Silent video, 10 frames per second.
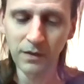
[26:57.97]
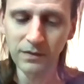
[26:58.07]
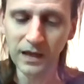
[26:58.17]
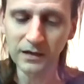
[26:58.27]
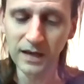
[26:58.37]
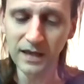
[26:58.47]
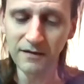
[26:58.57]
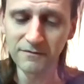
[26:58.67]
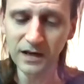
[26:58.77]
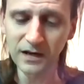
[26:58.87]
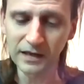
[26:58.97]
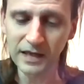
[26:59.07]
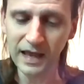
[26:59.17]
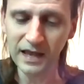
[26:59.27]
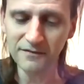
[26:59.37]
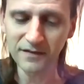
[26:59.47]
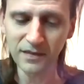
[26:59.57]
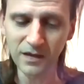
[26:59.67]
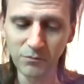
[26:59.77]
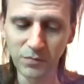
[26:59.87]
They'd lived in a cave and
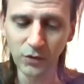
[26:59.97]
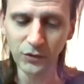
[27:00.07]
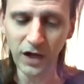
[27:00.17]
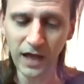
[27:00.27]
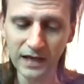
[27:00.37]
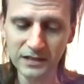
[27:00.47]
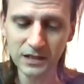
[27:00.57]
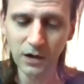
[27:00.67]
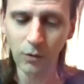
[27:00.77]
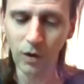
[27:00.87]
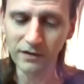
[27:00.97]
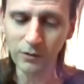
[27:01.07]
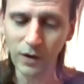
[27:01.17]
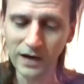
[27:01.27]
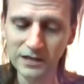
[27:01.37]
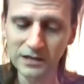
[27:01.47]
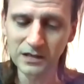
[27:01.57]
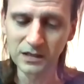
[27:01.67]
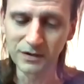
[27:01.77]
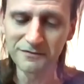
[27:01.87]
then built a hut while they waited
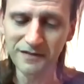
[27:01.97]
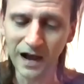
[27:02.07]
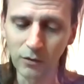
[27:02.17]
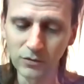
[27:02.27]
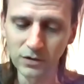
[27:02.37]
to be found.